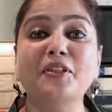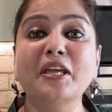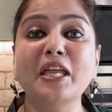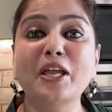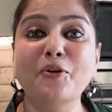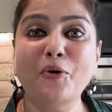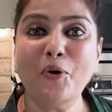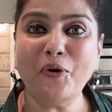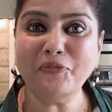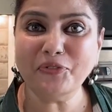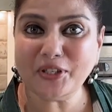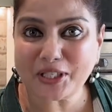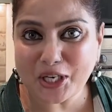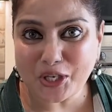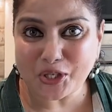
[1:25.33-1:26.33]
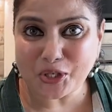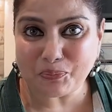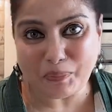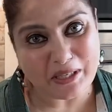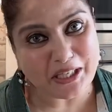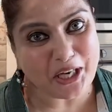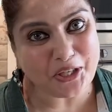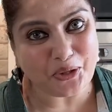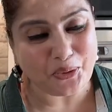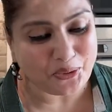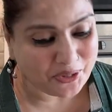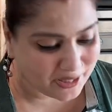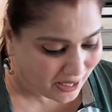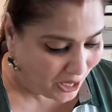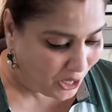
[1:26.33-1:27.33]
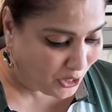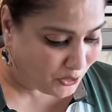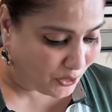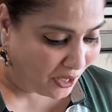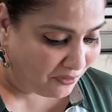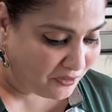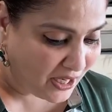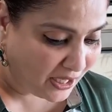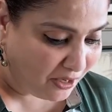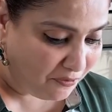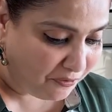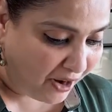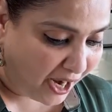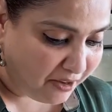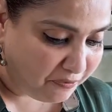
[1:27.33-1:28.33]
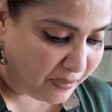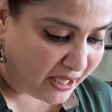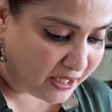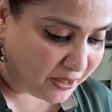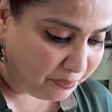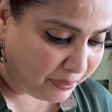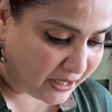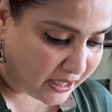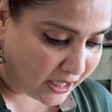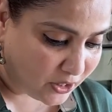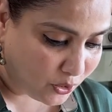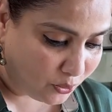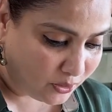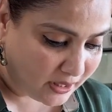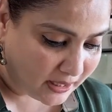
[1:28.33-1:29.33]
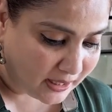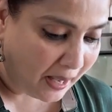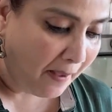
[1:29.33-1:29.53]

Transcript: hero of the dish, potatoes. So I've taken 5 medium potatoes,